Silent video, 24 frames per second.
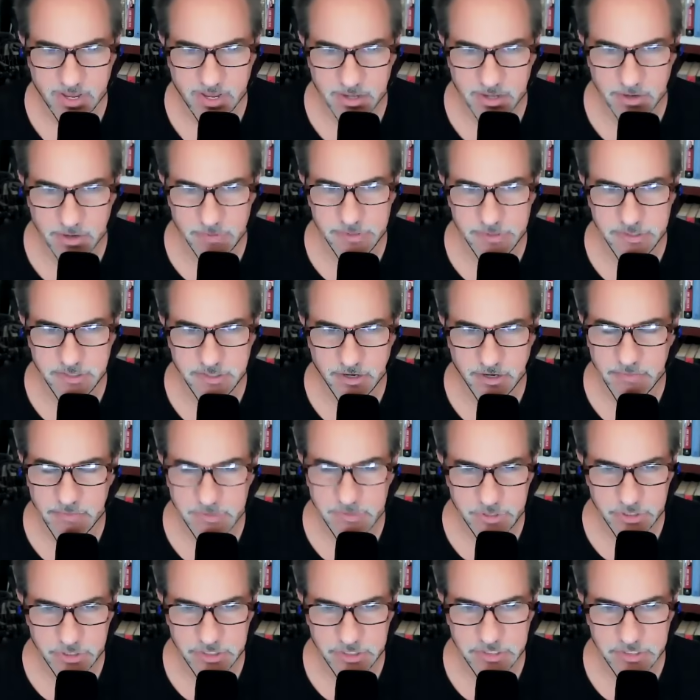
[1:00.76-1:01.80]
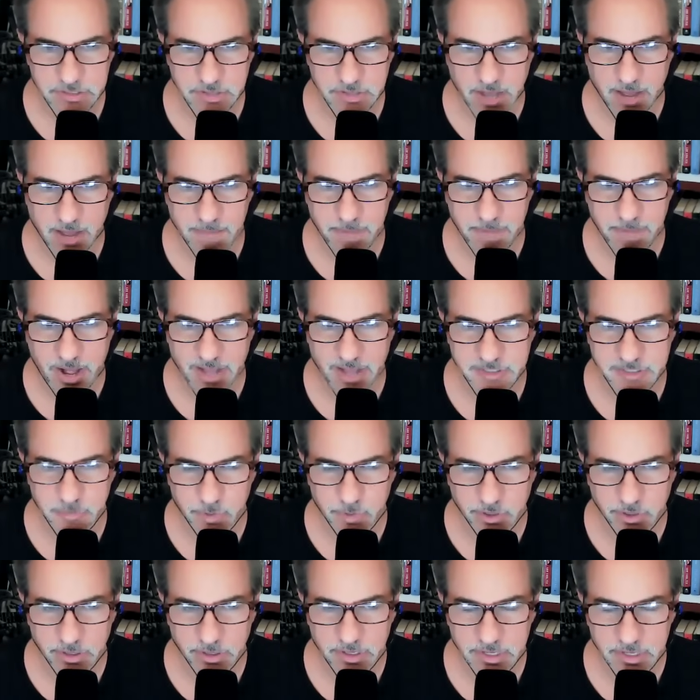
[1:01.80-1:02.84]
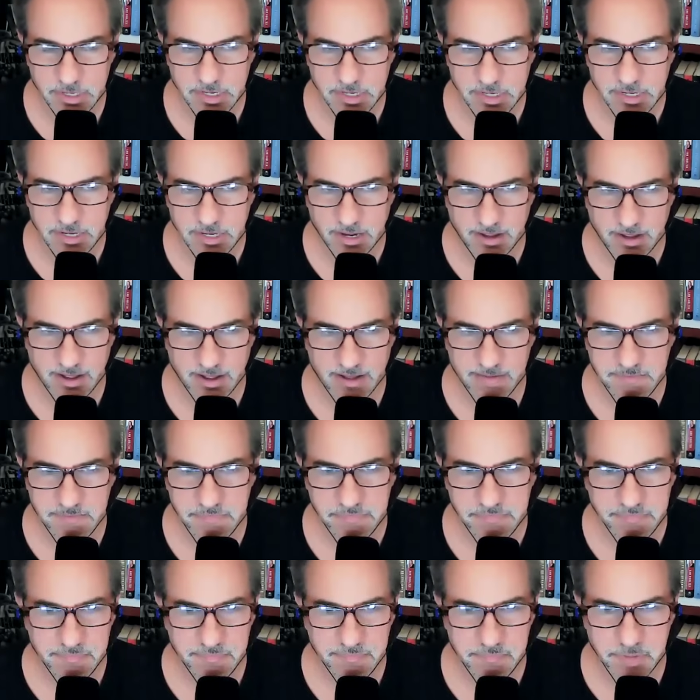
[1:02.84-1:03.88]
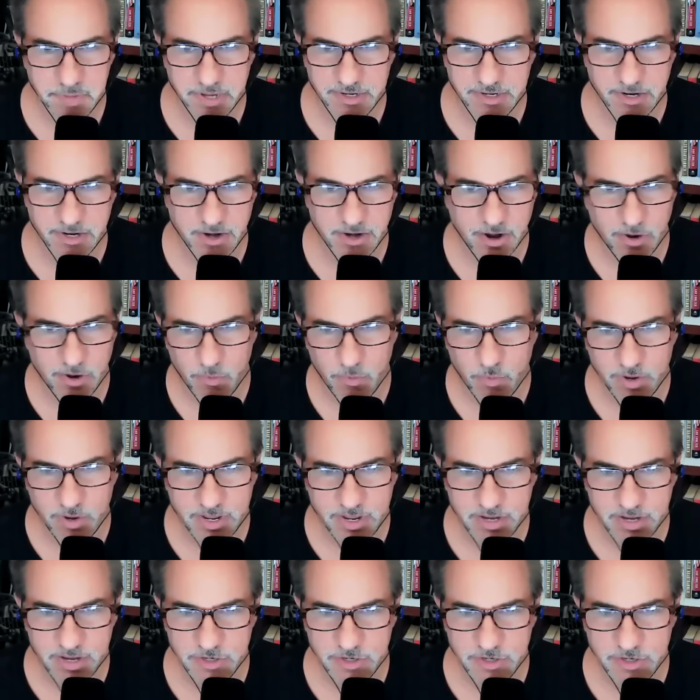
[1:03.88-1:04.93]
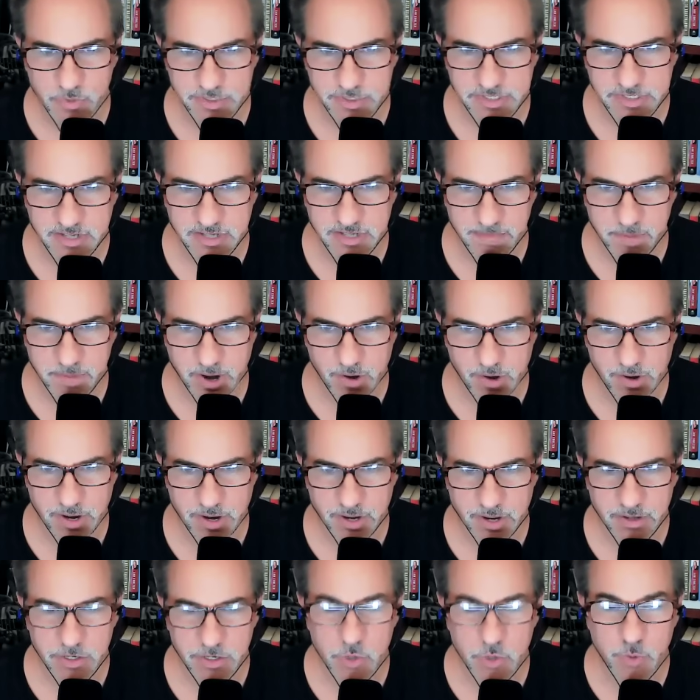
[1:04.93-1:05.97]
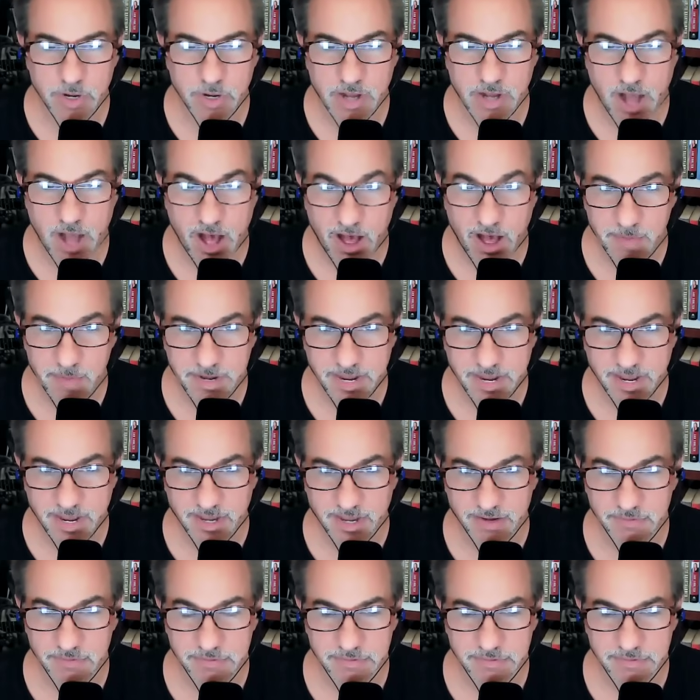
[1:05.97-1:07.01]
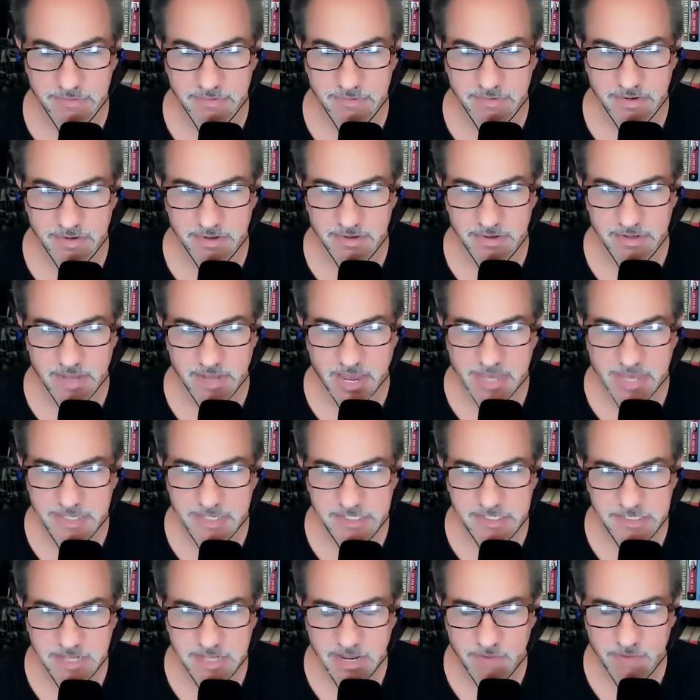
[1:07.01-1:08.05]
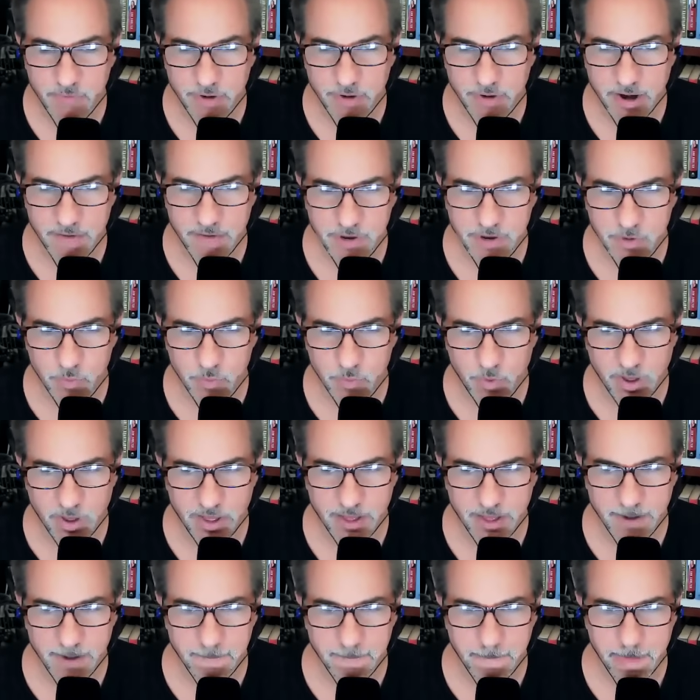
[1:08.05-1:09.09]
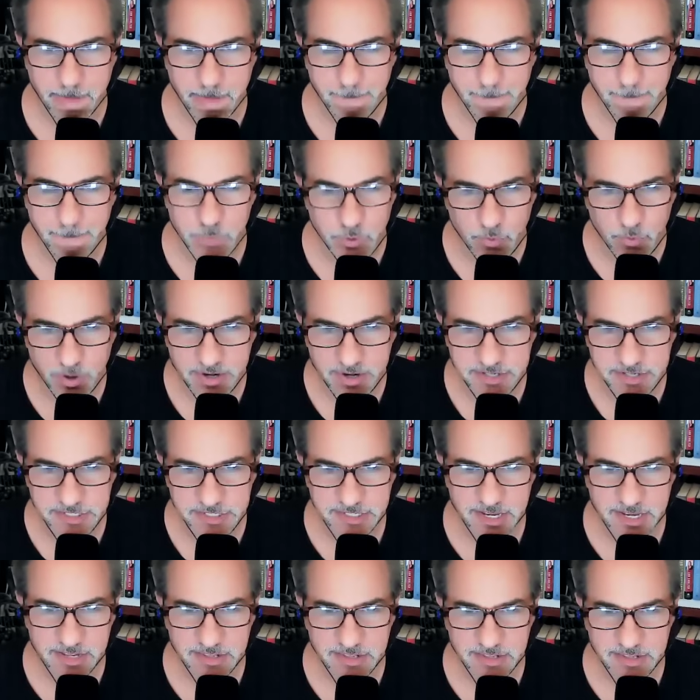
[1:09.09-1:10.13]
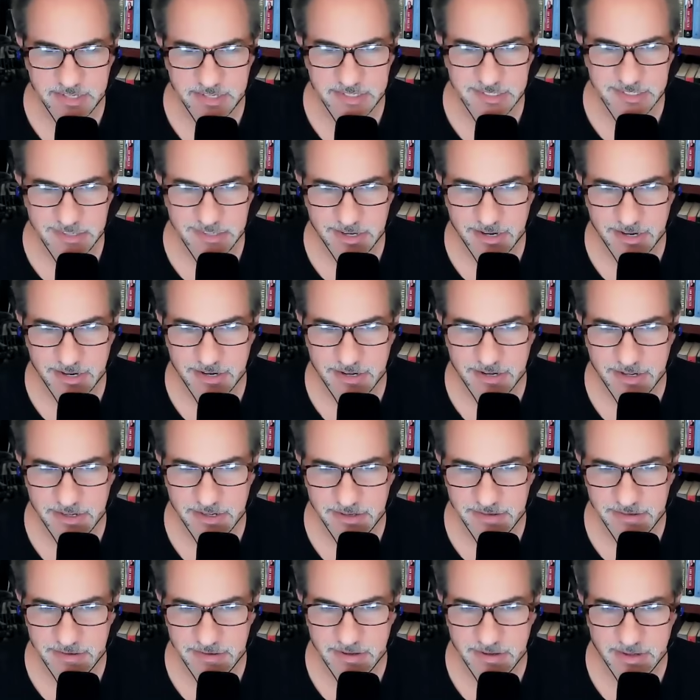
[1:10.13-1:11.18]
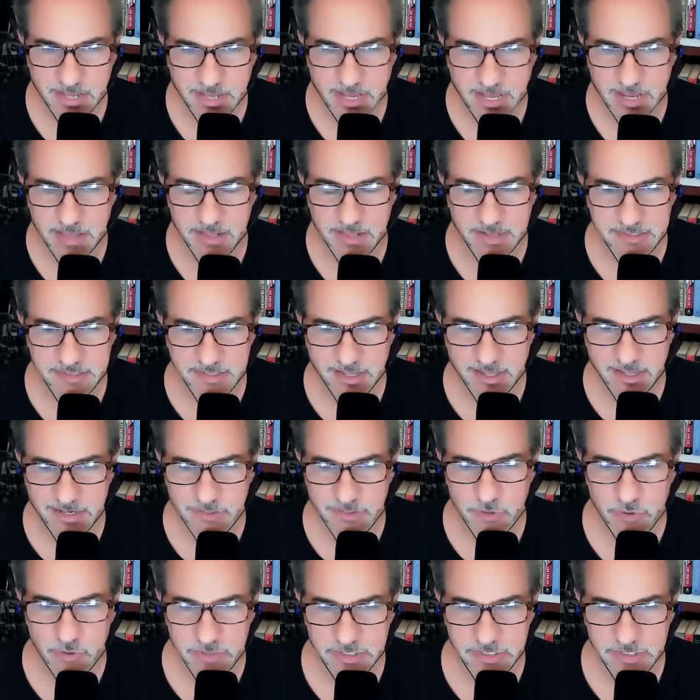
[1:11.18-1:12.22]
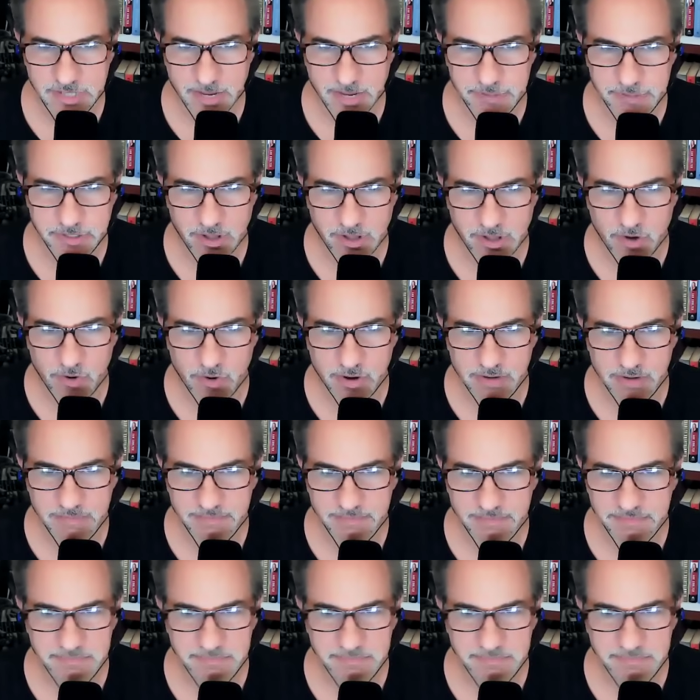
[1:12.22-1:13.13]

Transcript: he used to. Just not possible. But, you know, what do you do with Steve Perry? You accommodate. Hey, Steve, whatever you want. You want to sing this in a key that's like two steps lower?